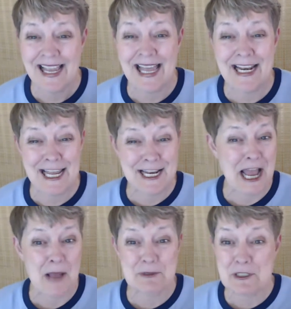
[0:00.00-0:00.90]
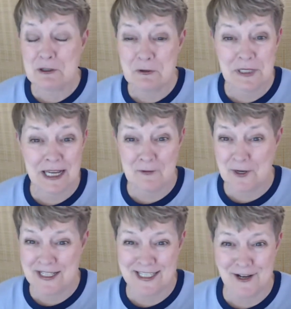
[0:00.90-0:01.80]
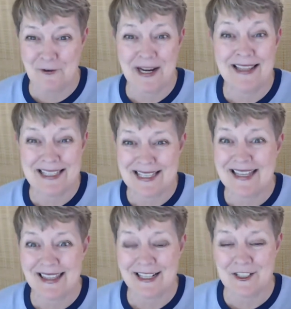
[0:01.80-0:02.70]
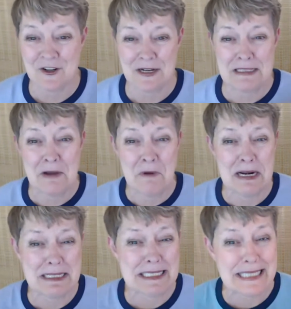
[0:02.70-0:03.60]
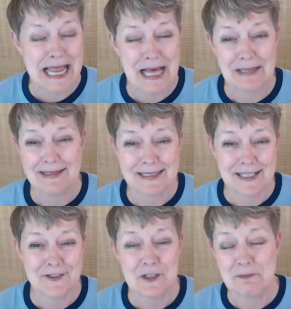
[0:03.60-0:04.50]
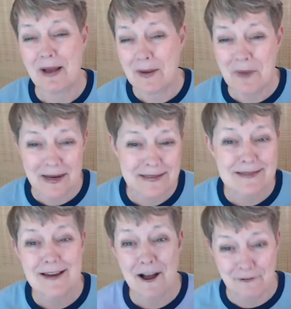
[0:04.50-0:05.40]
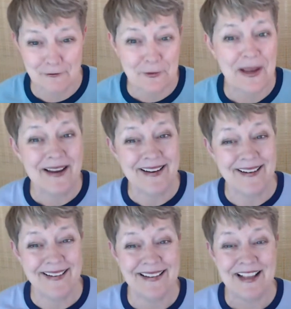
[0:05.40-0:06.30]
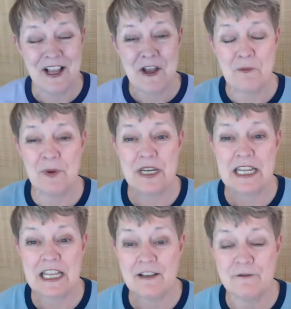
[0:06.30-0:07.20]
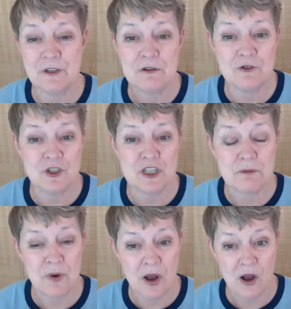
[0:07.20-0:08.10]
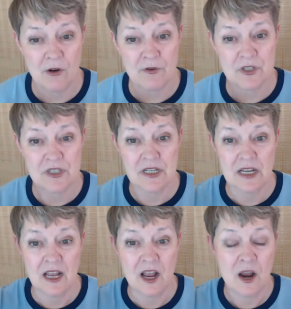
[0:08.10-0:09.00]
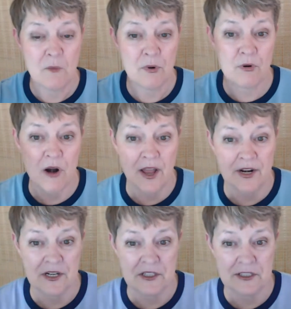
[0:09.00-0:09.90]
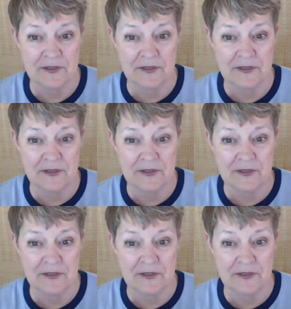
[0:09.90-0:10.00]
and absolutely I want to sell, right? And this is the thing that's hard. So I want to sell. It's like, just buy my stuff, right? But if you just post product